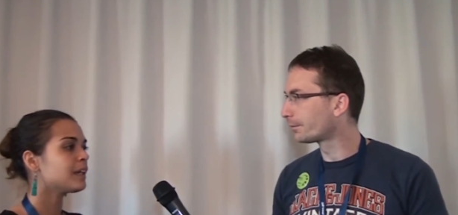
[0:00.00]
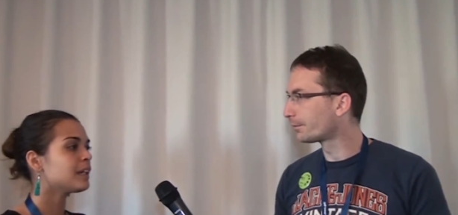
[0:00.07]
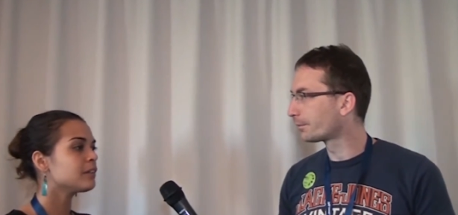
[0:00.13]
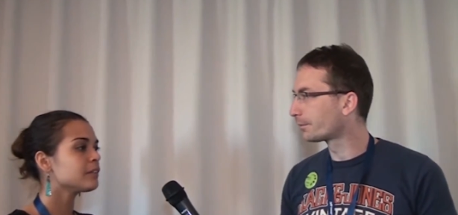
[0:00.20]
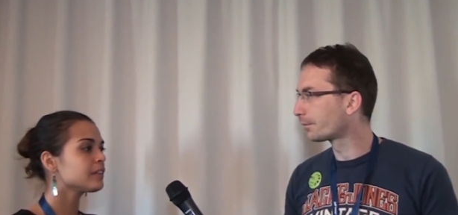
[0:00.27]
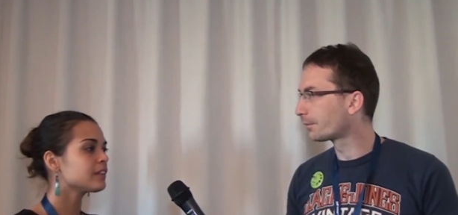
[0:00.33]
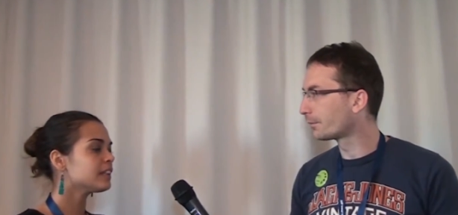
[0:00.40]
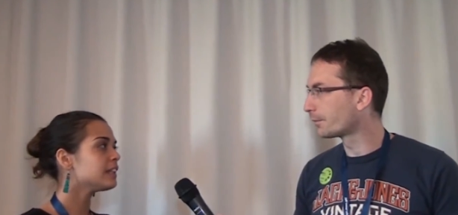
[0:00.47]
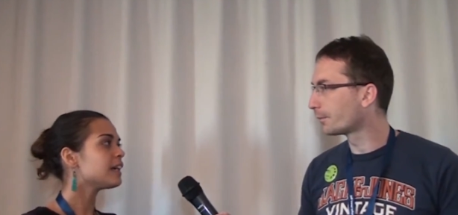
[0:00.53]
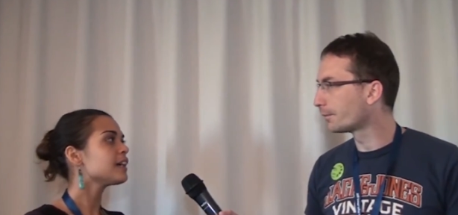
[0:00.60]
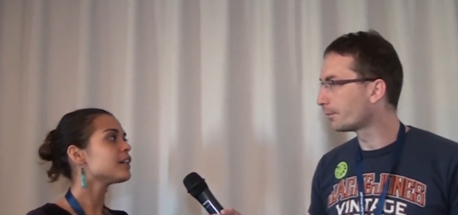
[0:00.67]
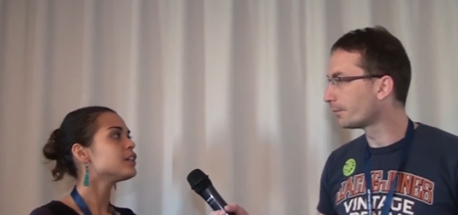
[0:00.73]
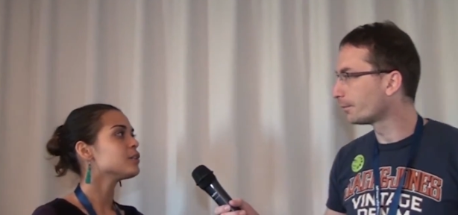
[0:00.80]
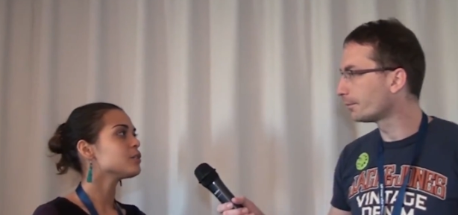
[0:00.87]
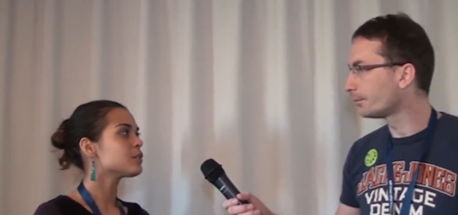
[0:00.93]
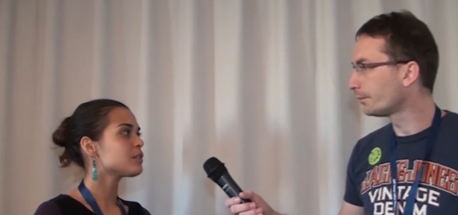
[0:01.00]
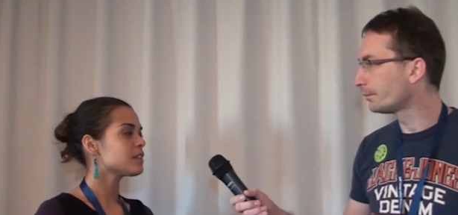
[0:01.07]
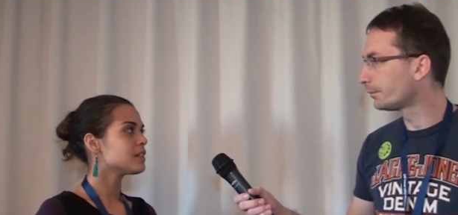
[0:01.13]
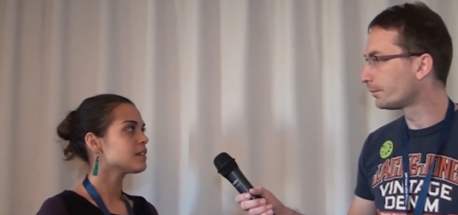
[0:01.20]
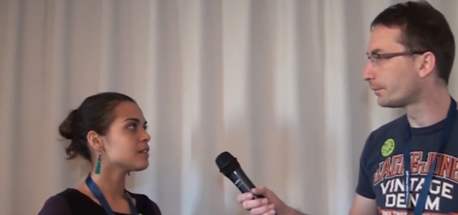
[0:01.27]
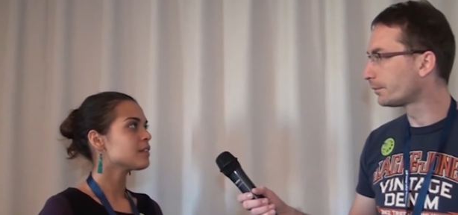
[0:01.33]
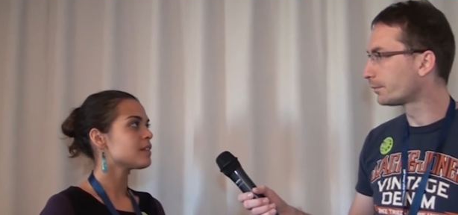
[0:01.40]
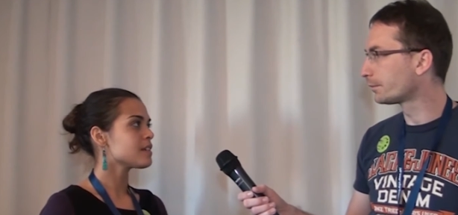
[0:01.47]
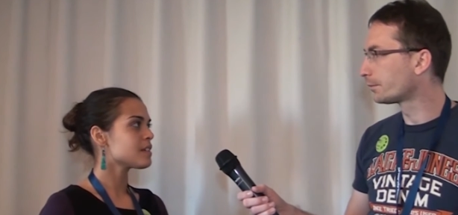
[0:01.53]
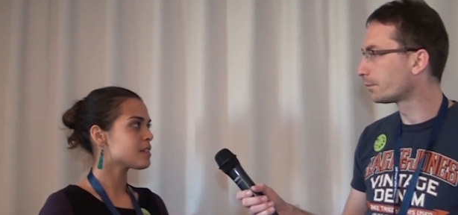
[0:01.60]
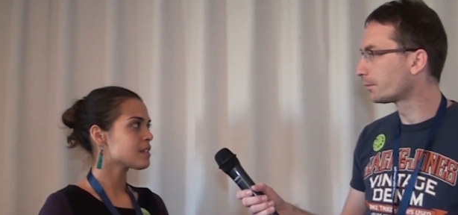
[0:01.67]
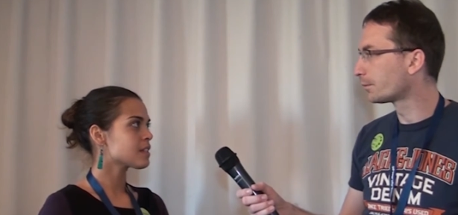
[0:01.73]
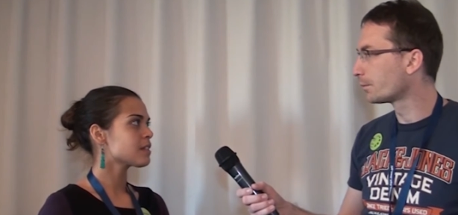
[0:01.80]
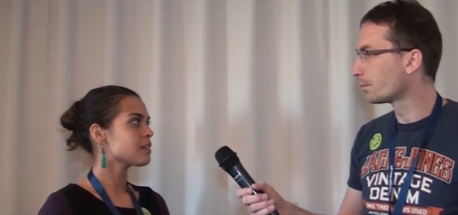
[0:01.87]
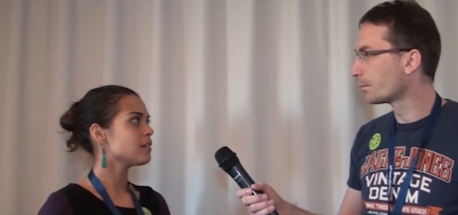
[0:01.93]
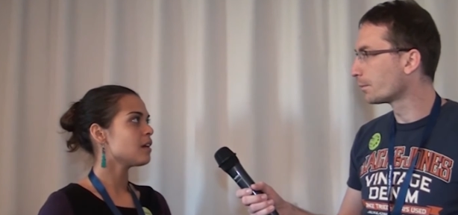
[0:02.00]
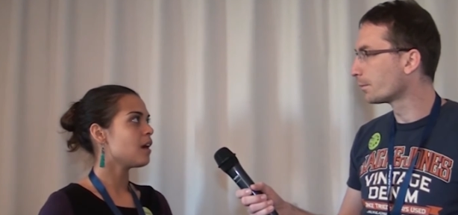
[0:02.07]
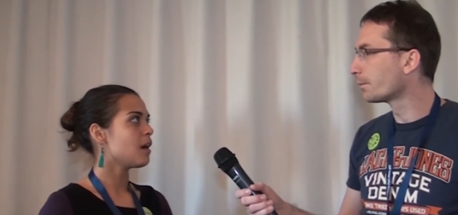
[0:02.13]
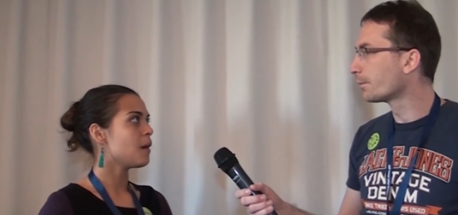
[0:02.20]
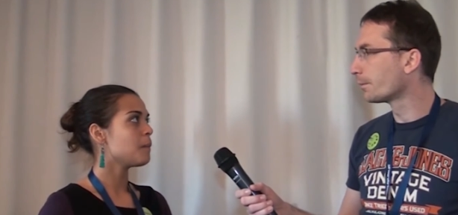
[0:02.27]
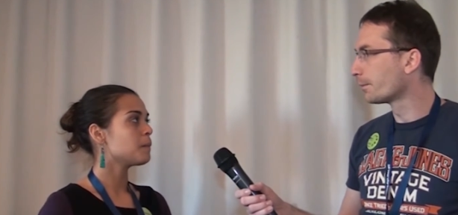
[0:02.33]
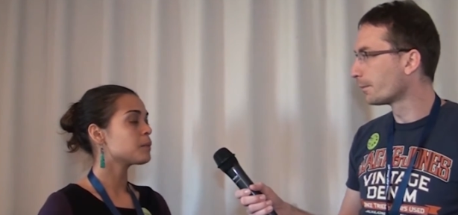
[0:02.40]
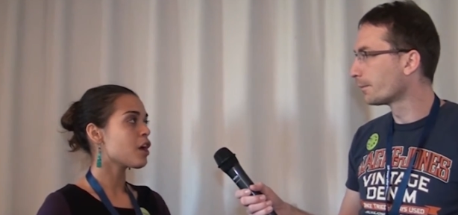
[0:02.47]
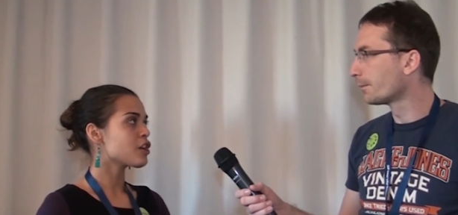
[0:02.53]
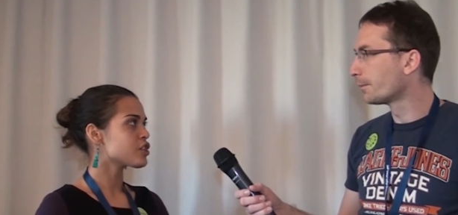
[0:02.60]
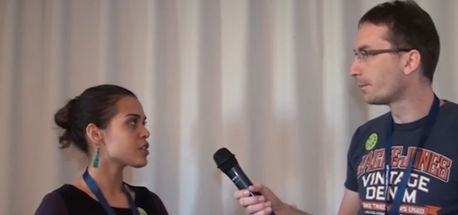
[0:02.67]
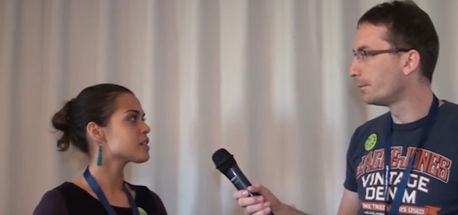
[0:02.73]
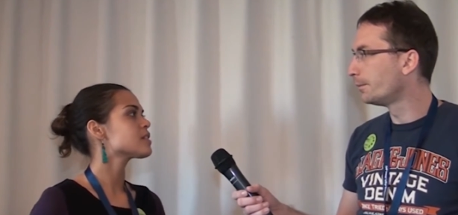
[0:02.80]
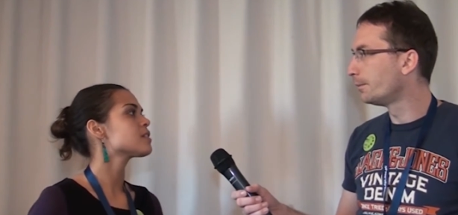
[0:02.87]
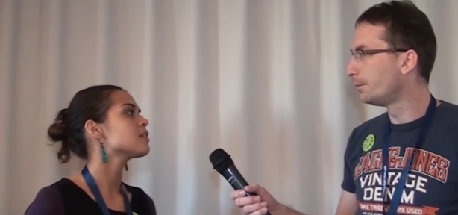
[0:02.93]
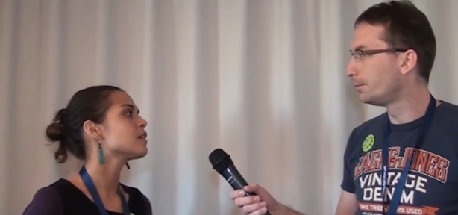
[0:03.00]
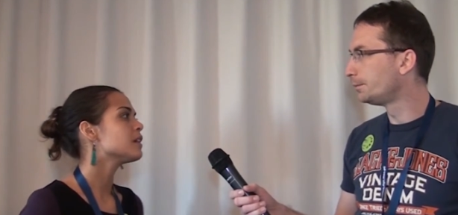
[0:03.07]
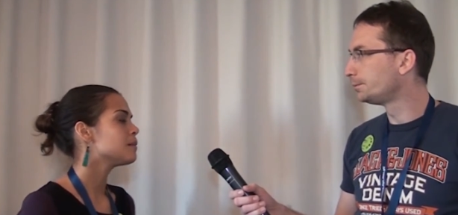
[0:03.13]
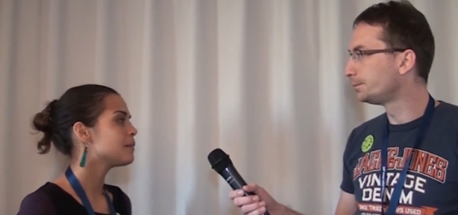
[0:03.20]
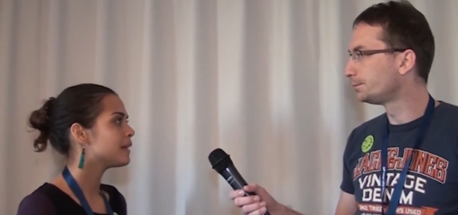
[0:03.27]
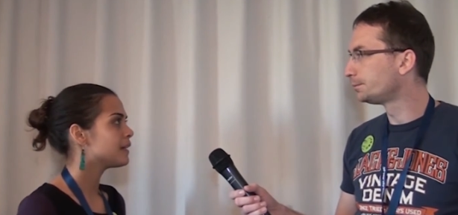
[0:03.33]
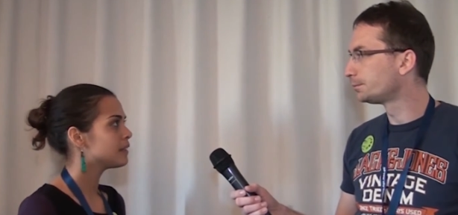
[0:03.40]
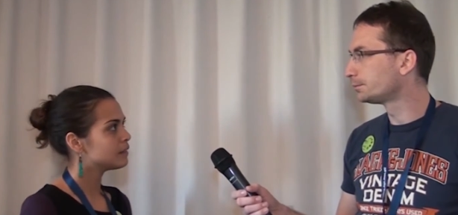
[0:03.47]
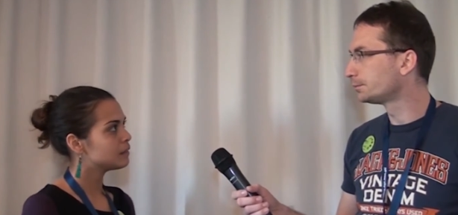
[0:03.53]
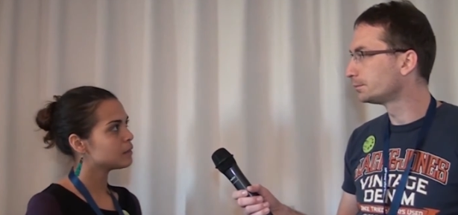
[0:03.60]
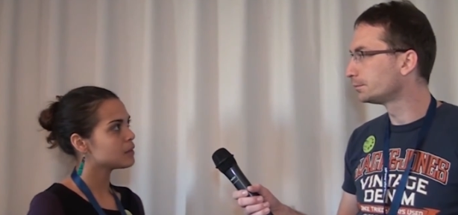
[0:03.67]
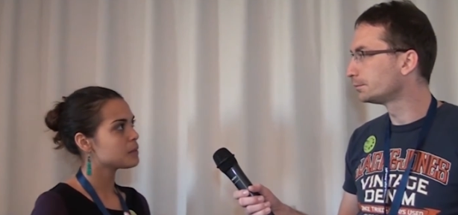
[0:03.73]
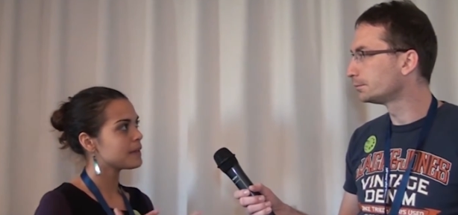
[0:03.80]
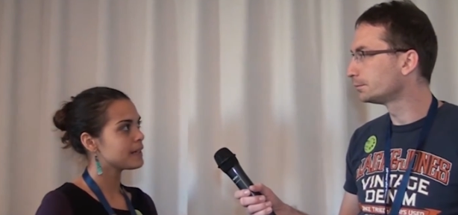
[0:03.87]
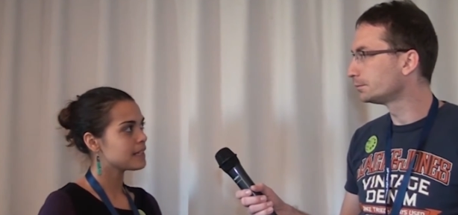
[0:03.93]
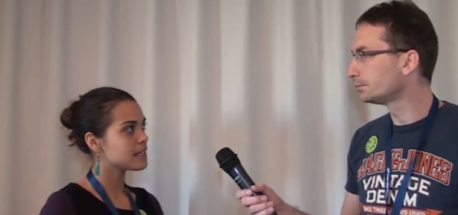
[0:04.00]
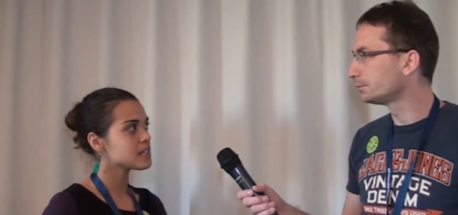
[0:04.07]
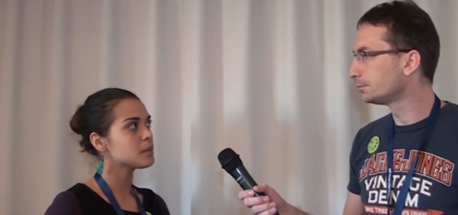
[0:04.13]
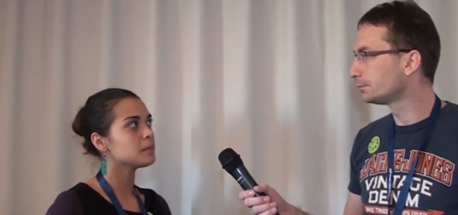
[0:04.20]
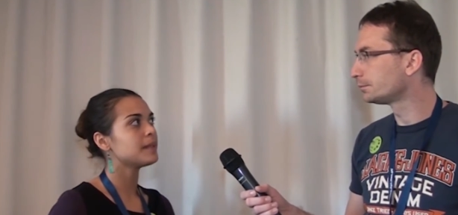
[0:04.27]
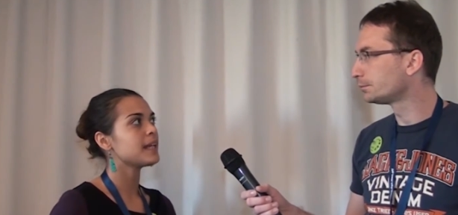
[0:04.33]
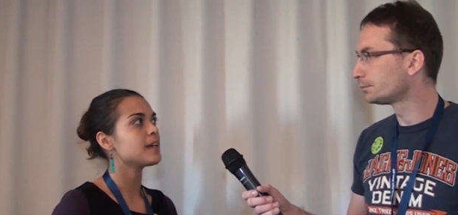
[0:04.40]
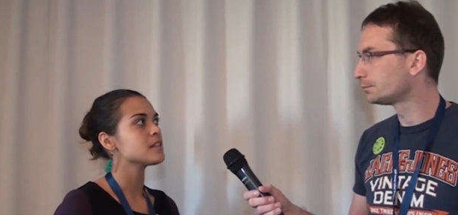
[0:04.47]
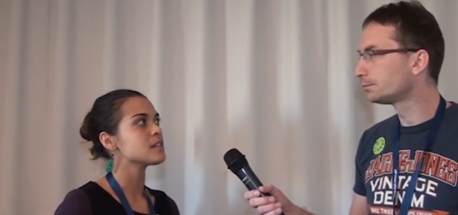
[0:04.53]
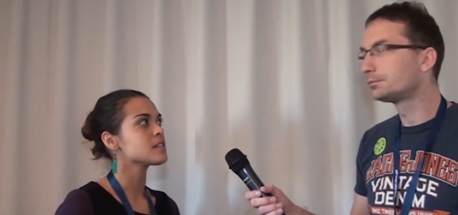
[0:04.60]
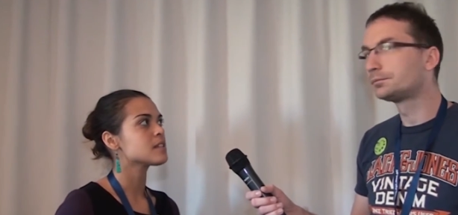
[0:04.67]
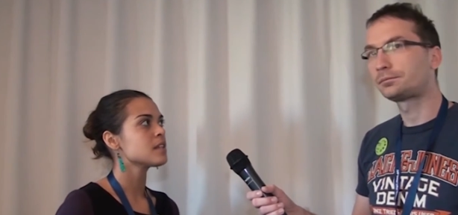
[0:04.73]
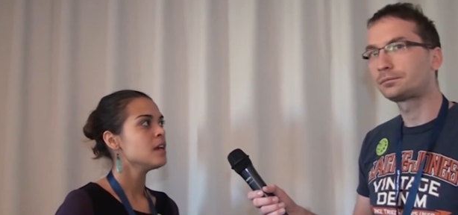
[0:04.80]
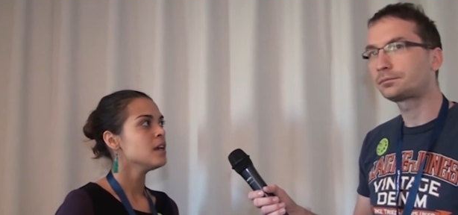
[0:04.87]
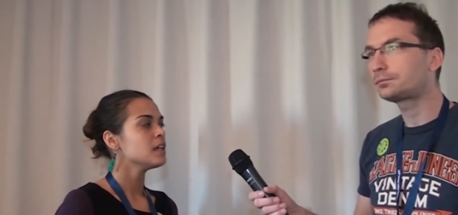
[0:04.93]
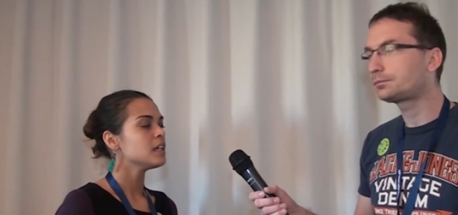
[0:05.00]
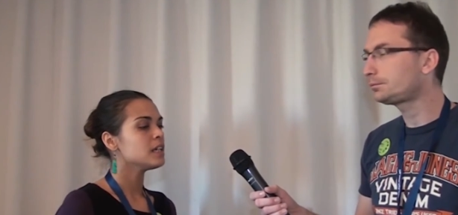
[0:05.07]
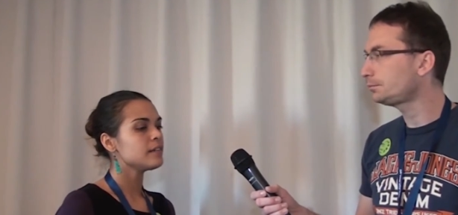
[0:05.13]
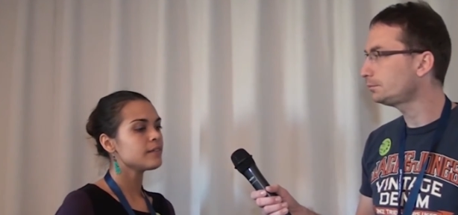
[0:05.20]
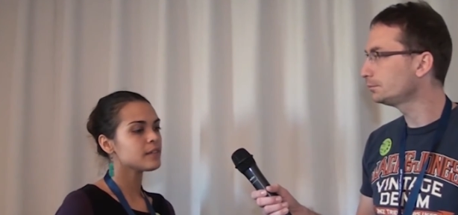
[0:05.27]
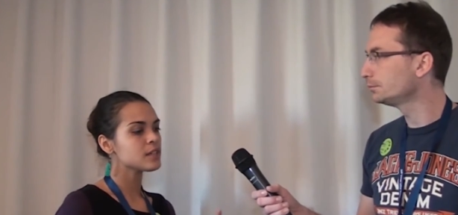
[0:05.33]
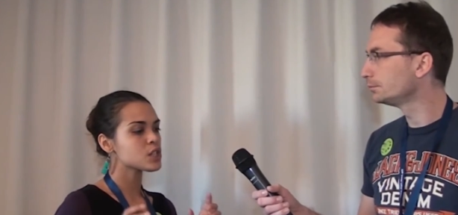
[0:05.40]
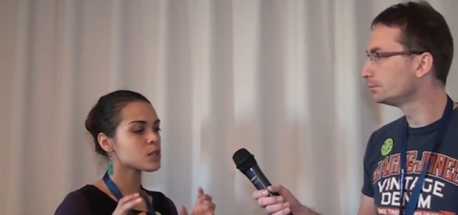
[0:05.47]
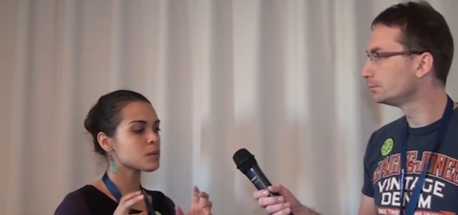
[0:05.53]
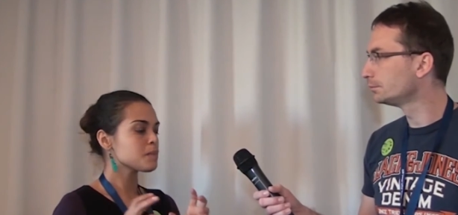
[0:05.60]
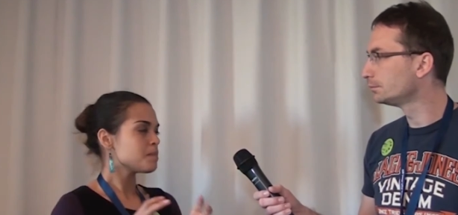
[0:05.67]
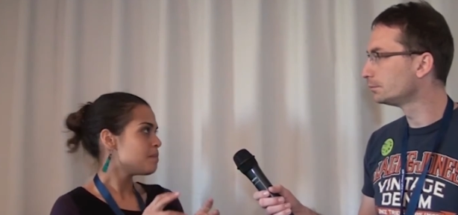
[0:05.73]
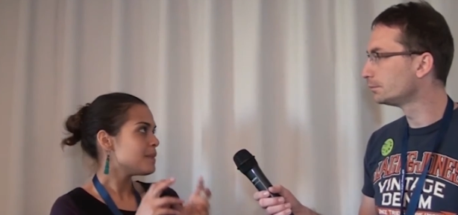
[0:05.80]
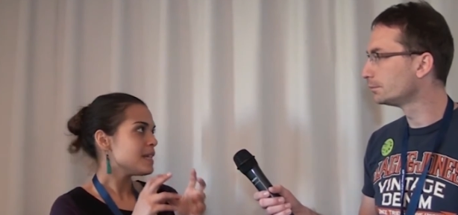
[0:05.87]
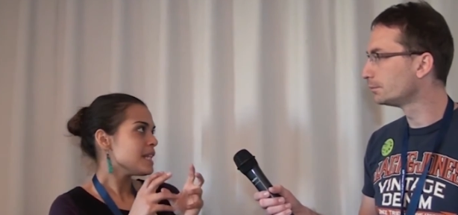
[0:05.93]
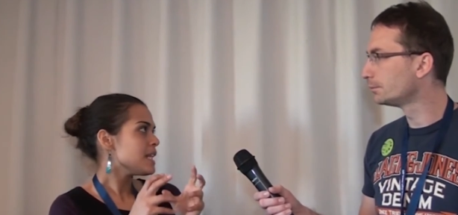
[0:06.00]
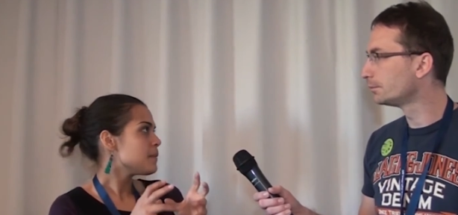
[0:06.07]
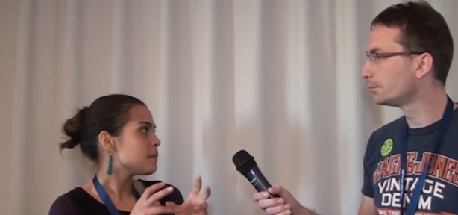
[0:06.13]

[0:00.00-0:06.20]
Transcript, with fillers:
Speaker 1: I really like using this um, projects in my with my lesson plans, even mini